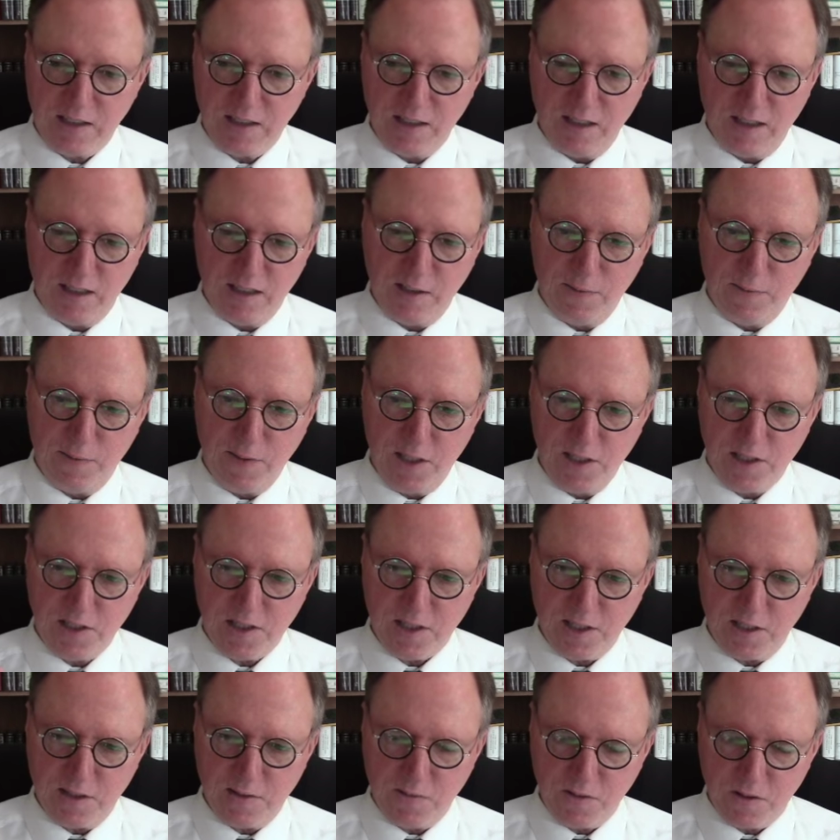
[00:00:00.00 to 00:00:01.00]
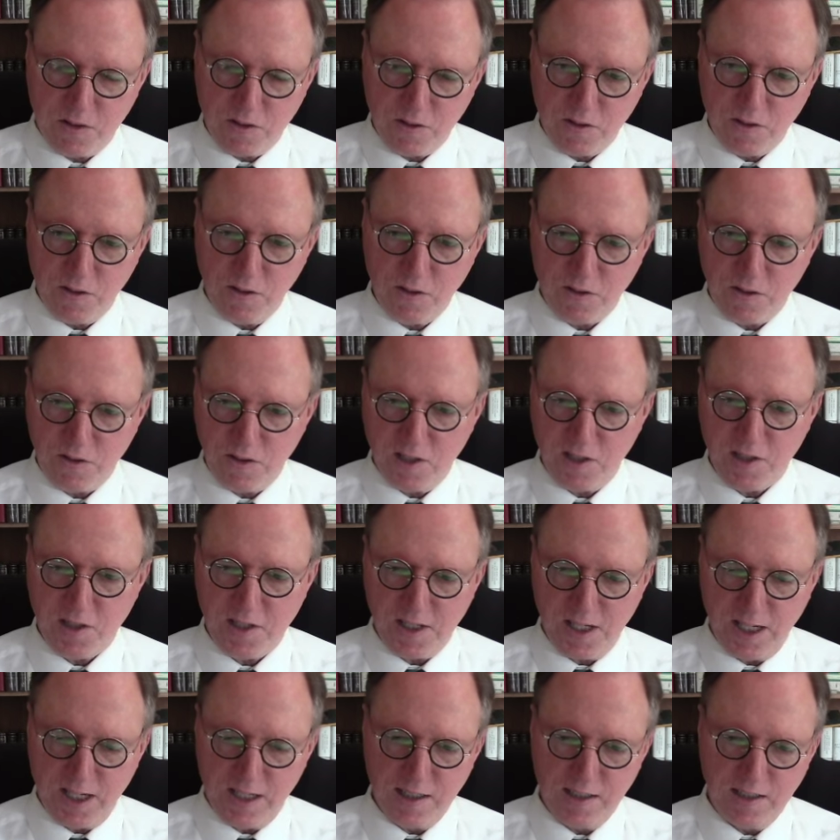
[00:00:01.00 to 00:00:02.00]
a defense of true
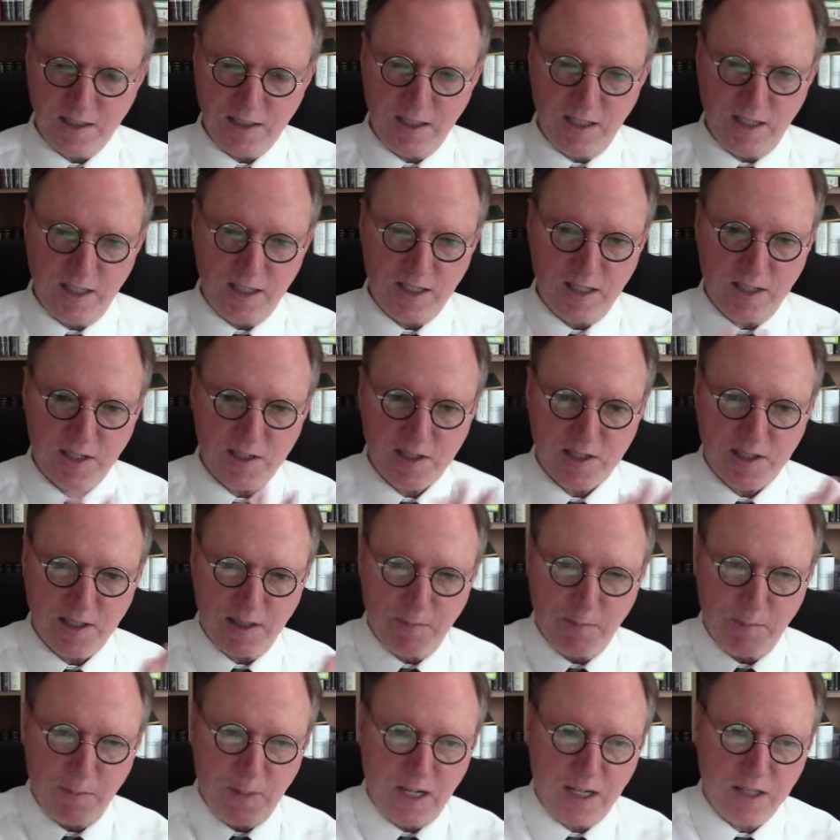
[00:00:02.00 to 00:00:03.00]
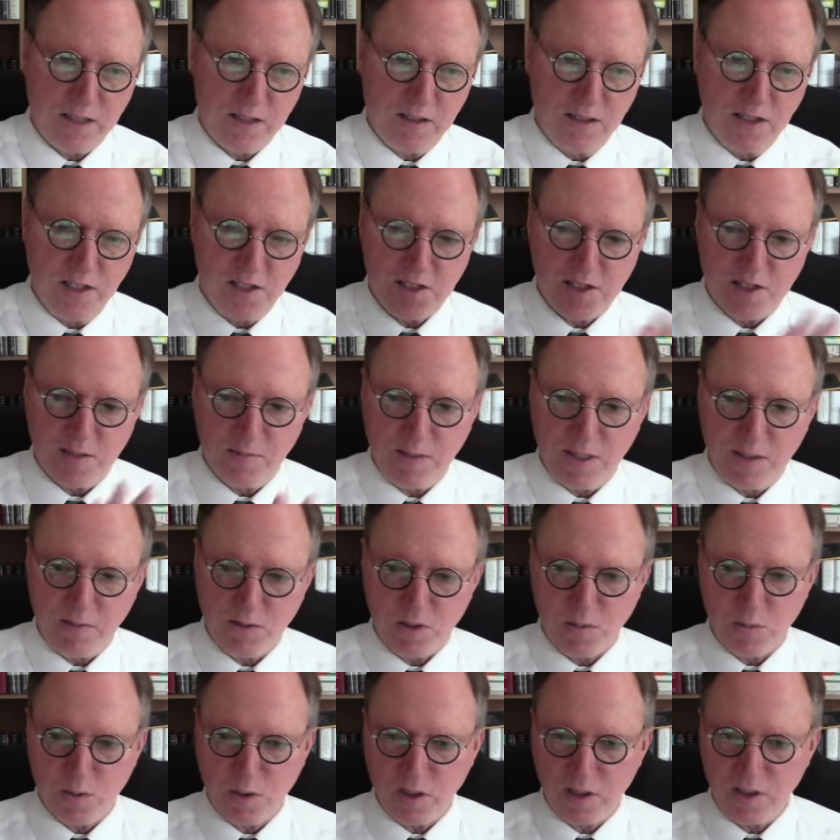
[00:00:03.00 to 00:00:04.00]
Christianity against the modernism that
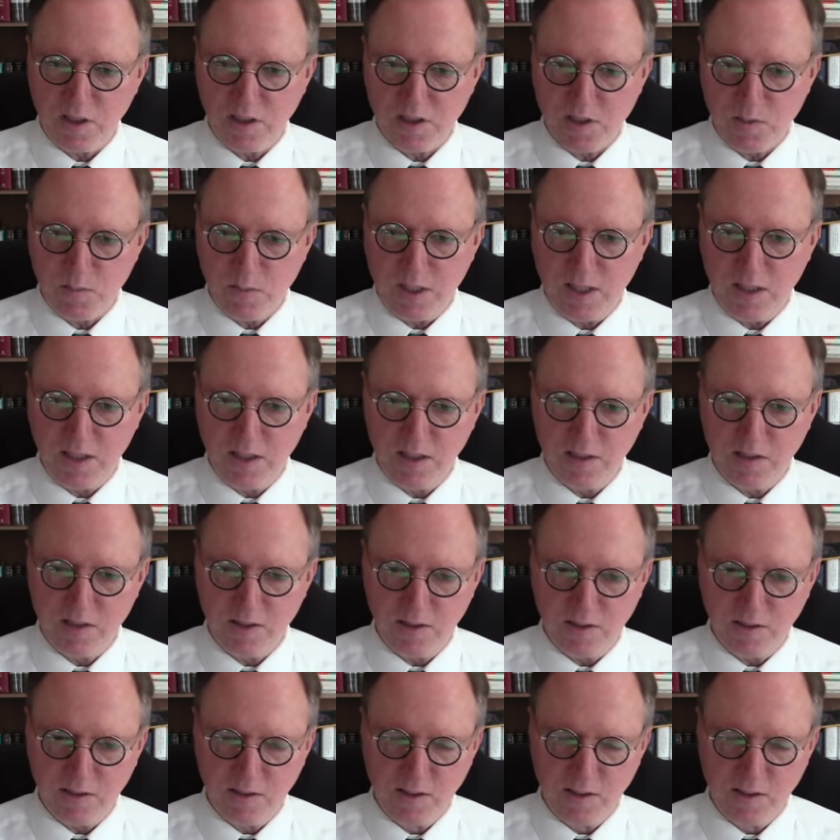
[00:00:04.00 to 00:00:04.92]
was working its way into